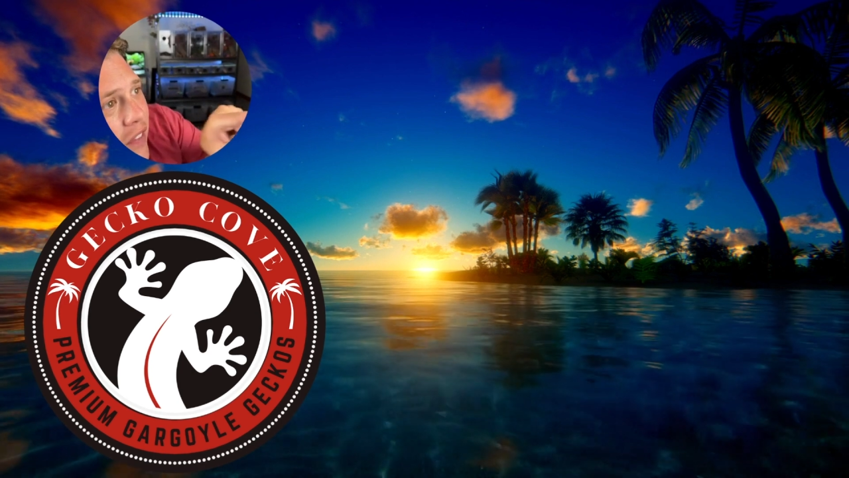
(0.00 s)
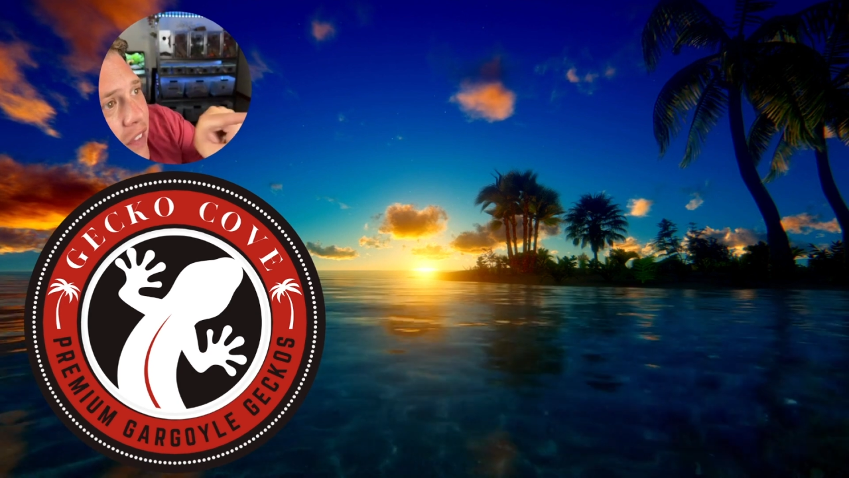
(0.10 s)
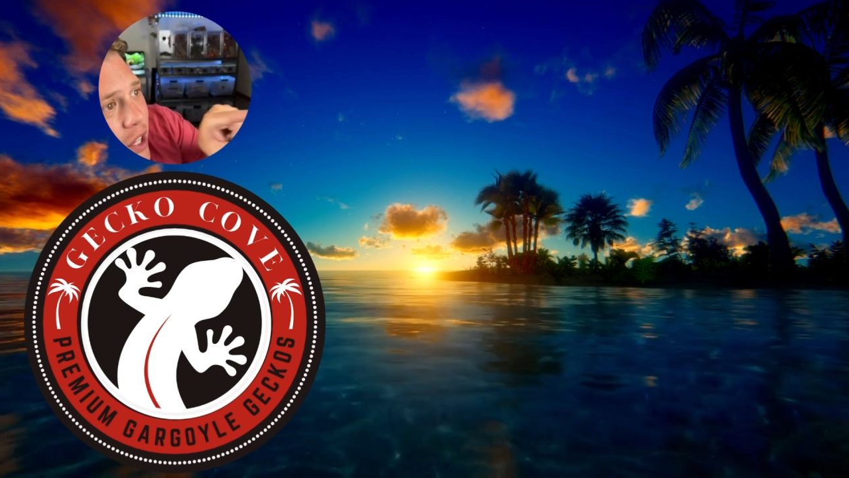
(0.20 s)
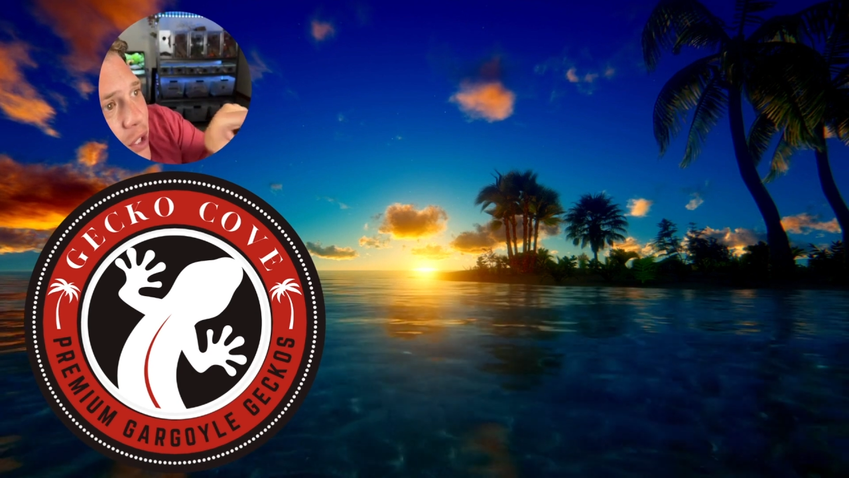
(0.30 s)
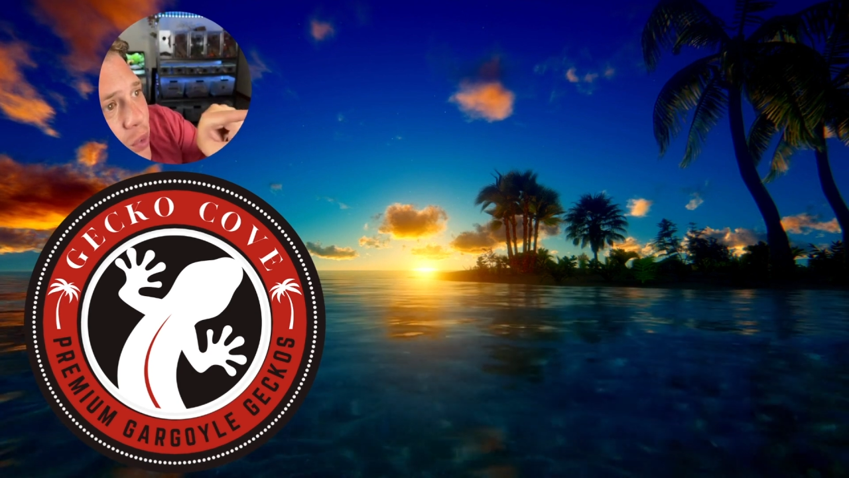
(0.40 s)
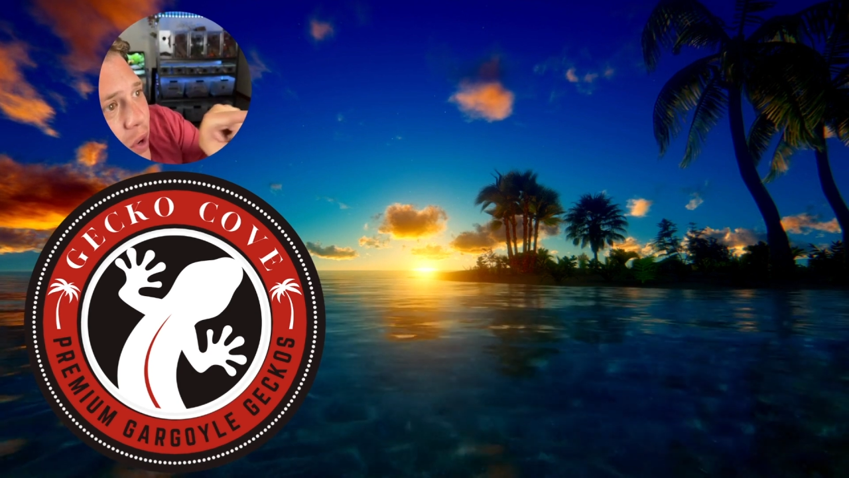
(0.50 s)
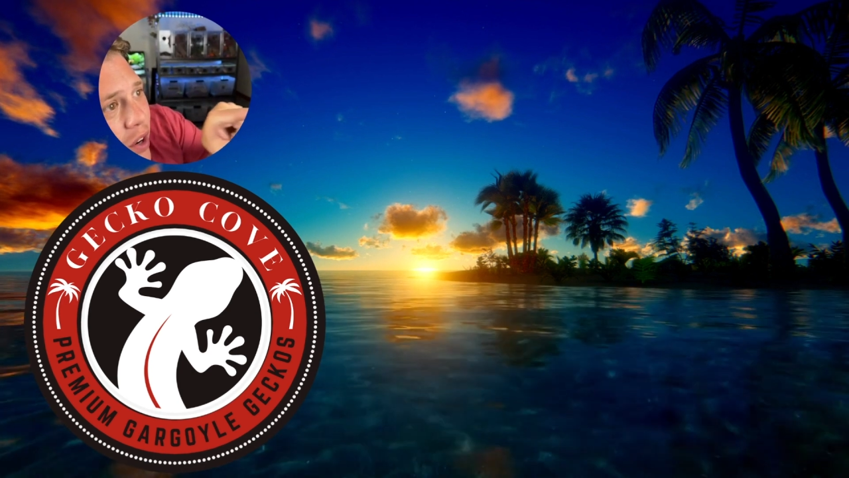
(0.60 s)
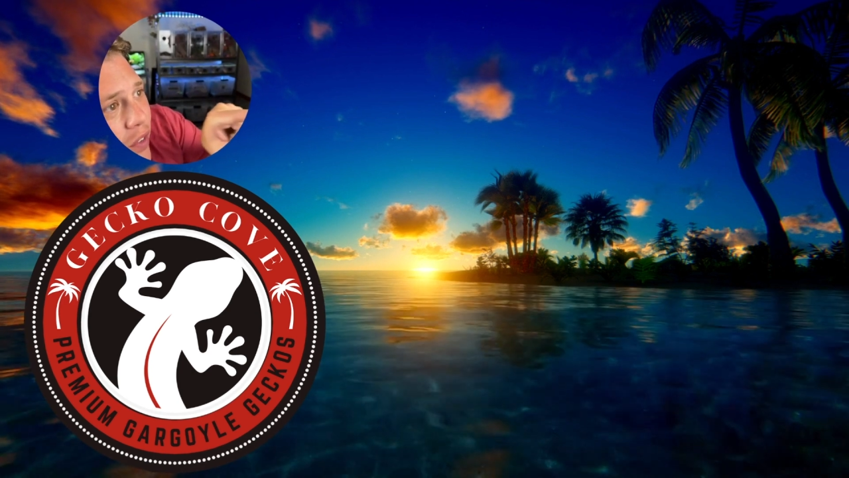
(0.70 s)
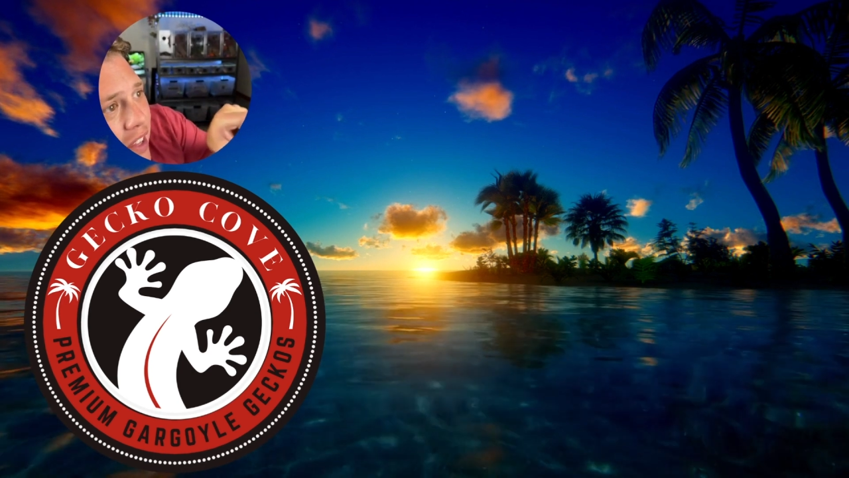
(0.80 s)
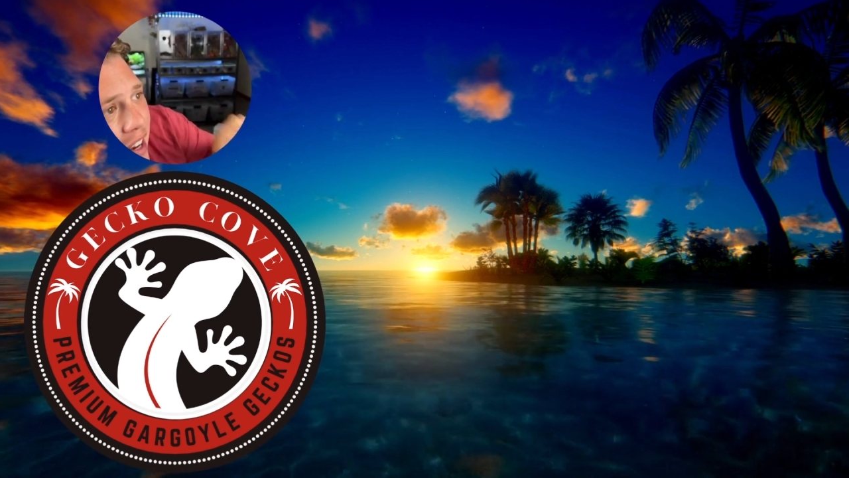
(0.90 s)
of the videos
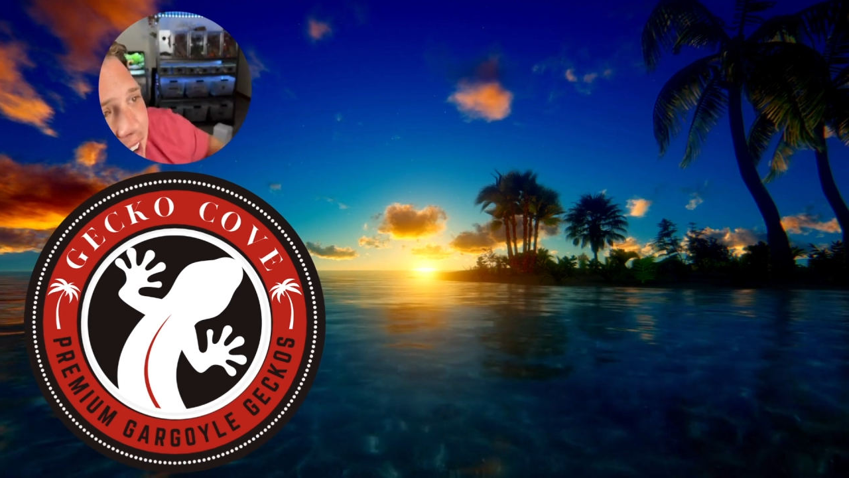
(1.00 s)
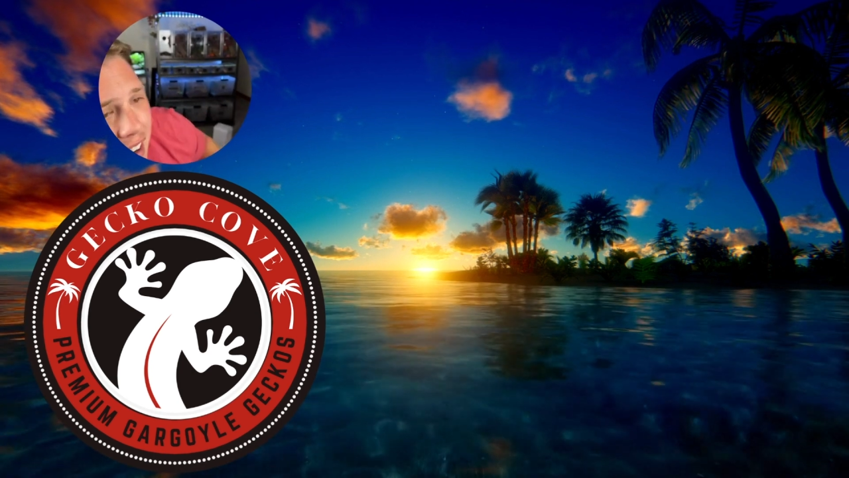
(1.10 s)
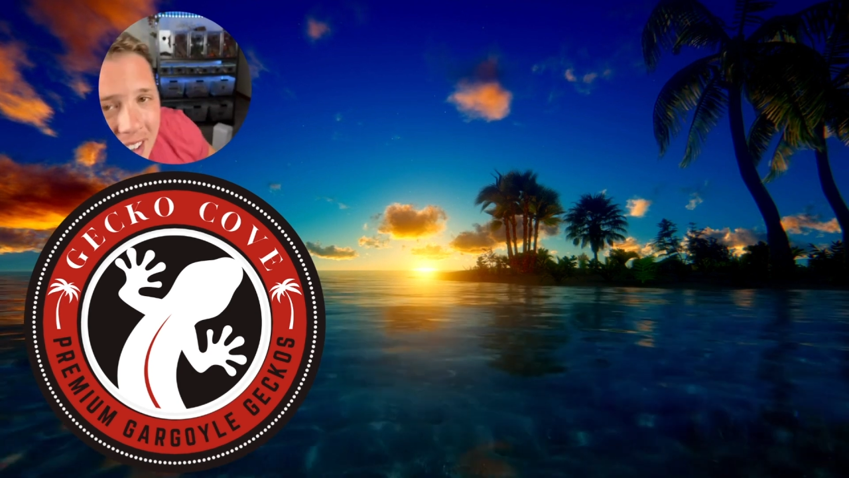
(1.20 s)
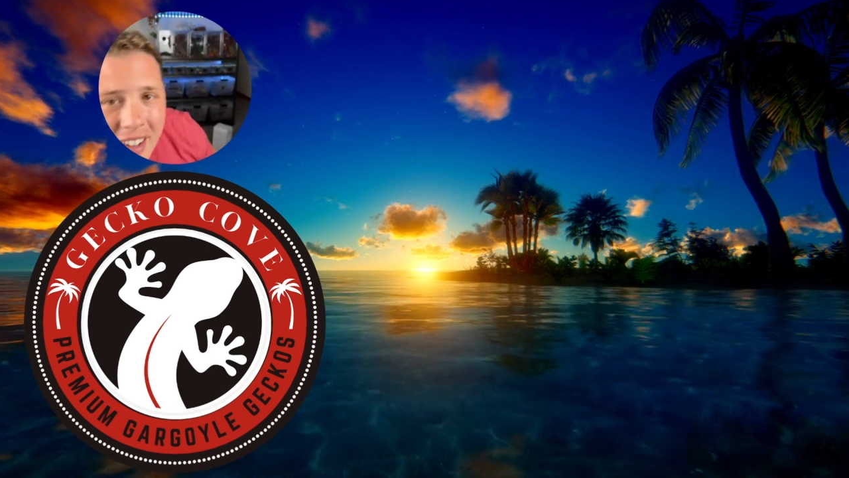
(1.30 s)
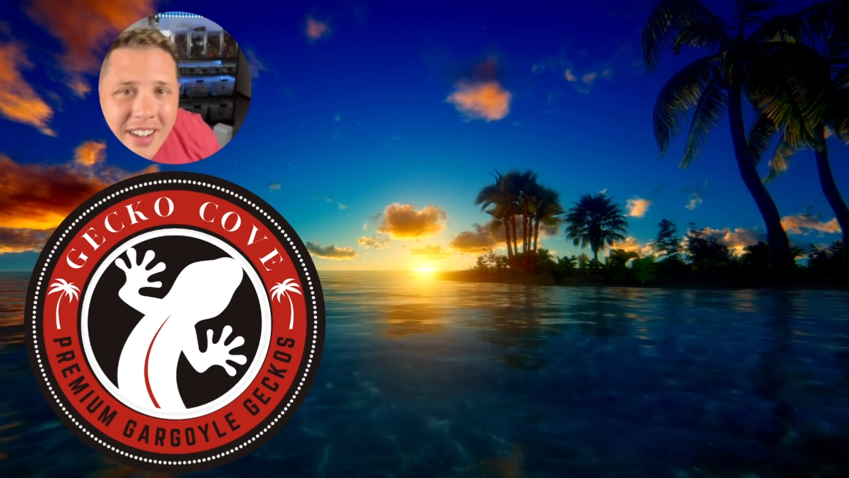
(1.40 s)
right over there.